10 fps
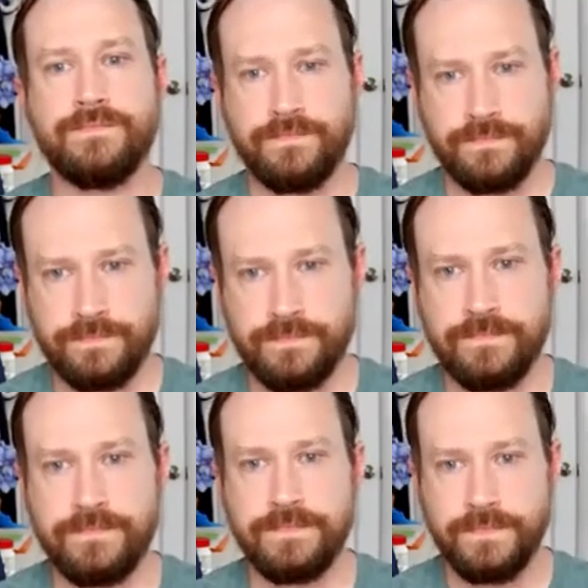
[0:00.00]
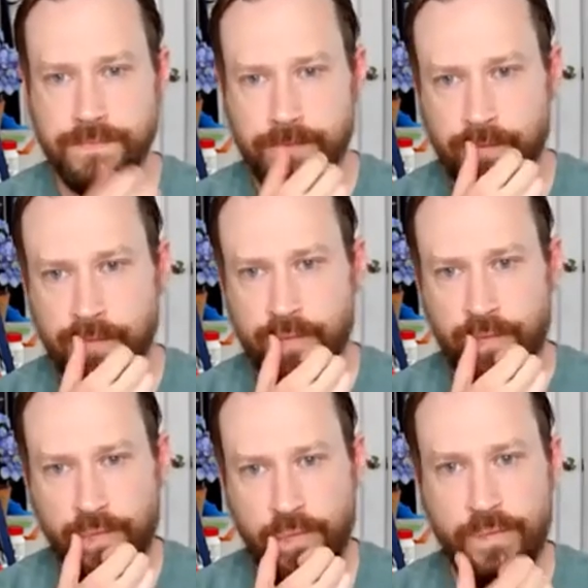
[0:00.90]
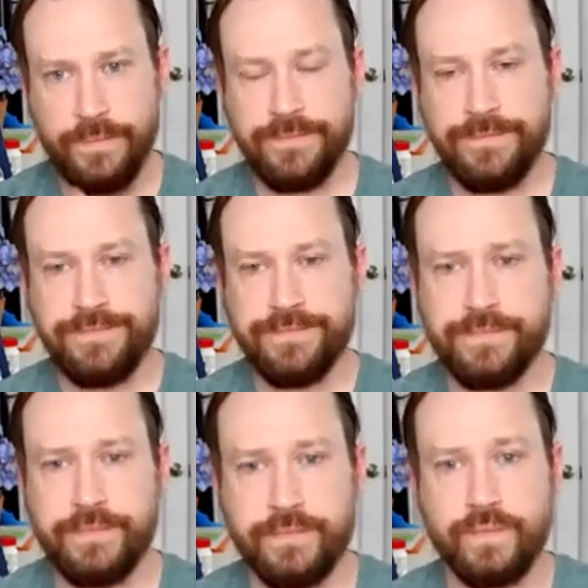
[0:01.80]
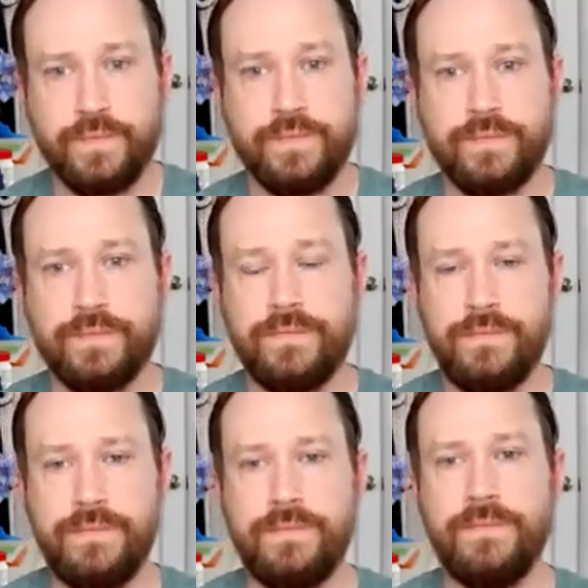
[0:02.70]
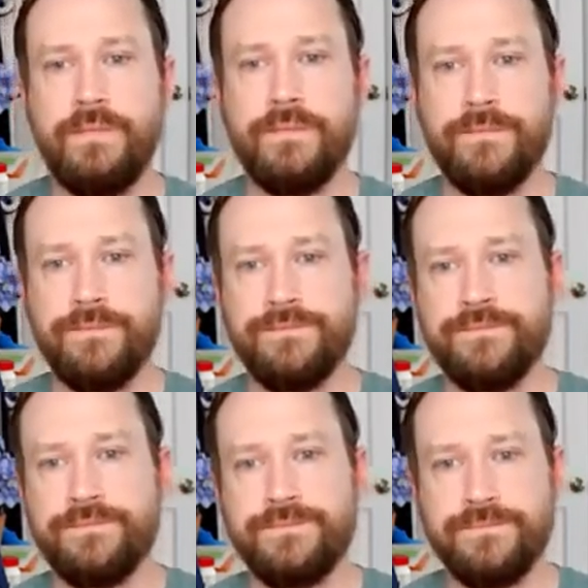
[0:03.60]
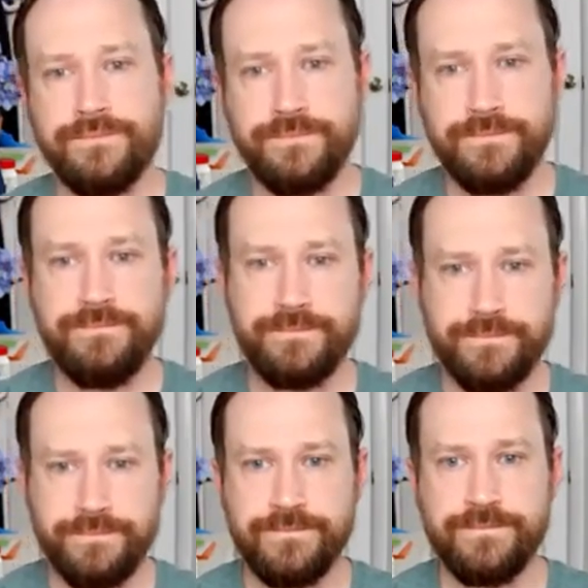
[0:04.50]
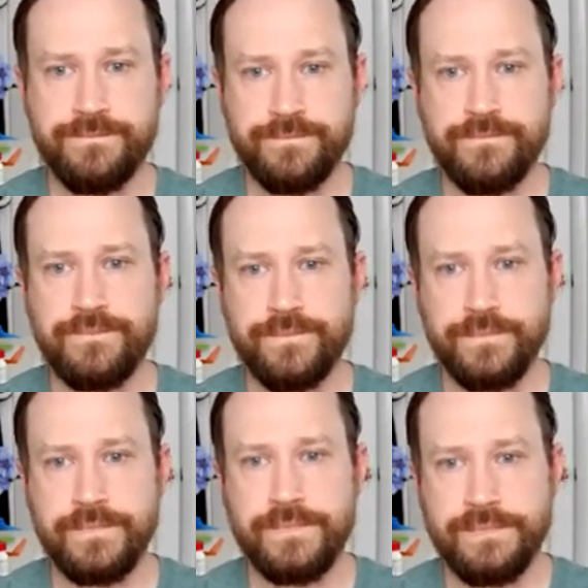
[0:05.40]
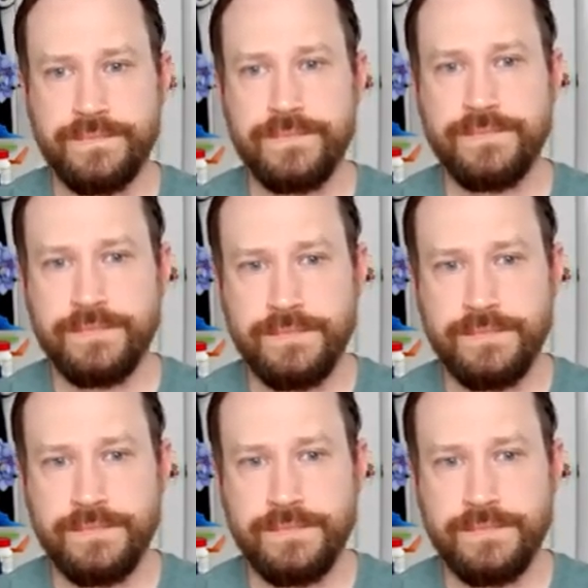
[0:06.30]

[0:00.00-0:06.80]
No words are spoken by the person on screen.